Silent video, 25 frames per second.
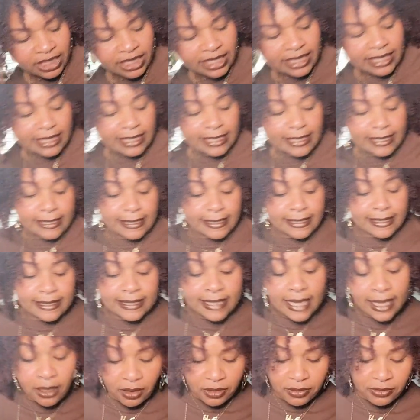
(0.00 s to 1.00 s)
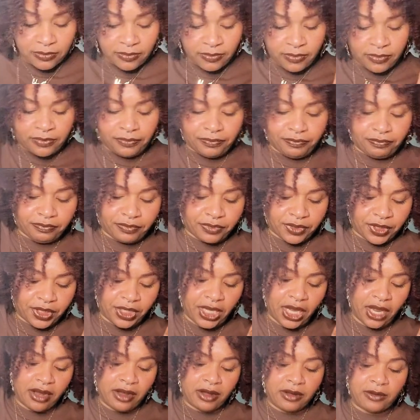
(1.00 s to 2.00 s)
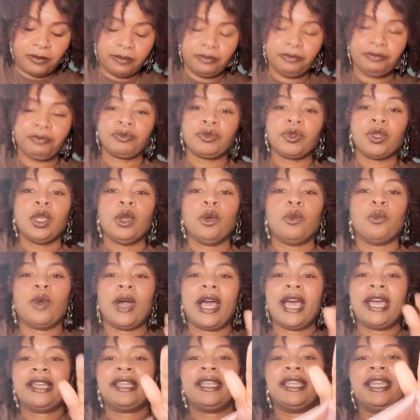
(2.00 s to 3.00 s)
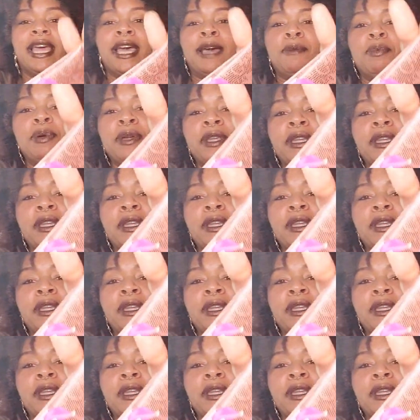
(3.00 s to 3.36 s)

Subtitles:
So, y'all, why did I put,